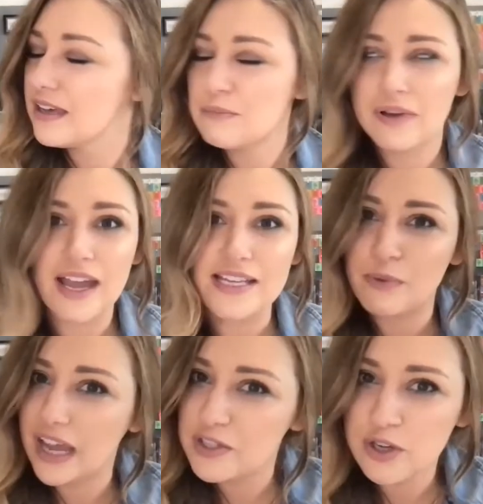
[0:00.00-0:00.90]
But guys,
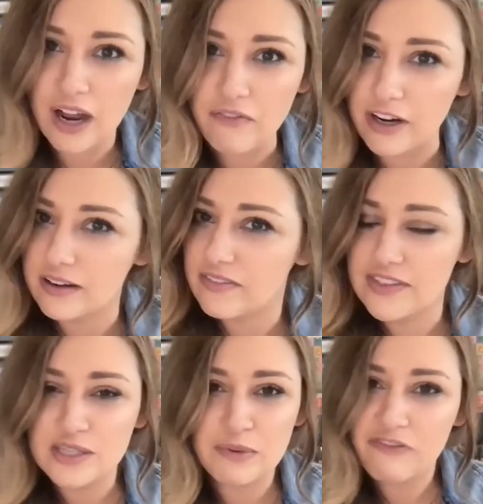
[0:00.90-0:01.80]
we got you covered.
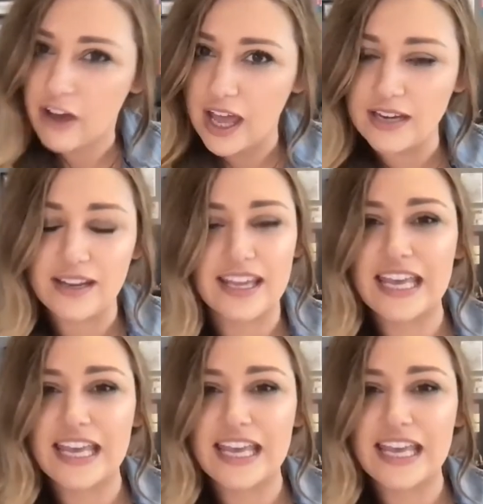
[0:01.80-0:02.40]
This will be fun.